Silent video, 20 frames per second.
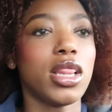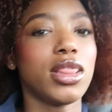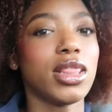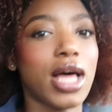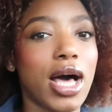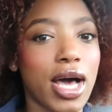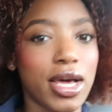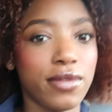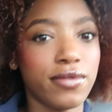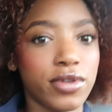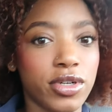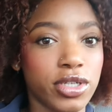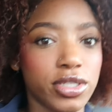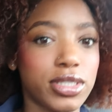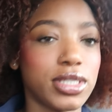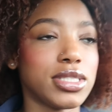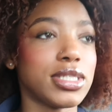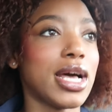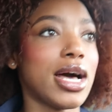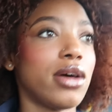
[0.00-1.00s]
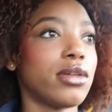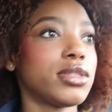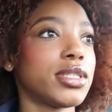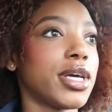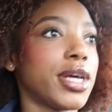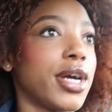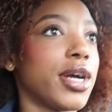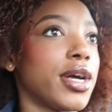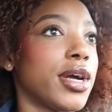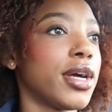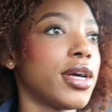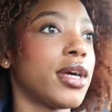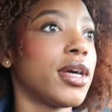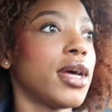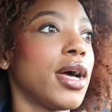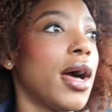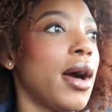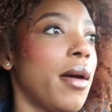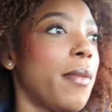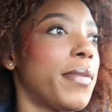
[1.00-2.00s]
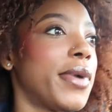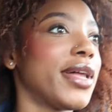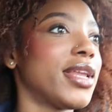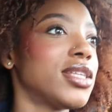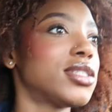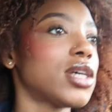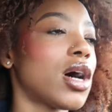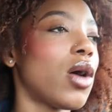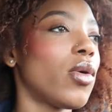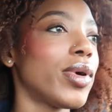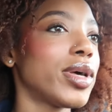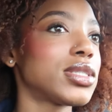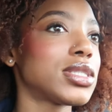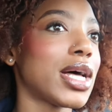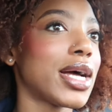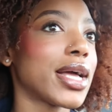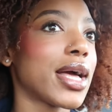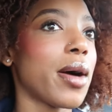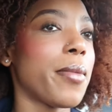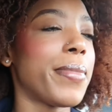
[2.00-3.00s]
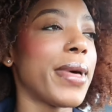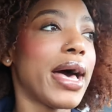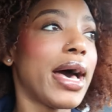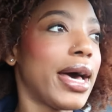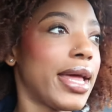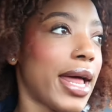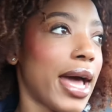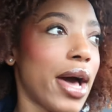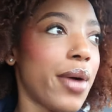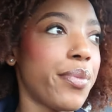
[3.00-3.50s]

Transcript: a lot of nurses out there, but it's always like a bad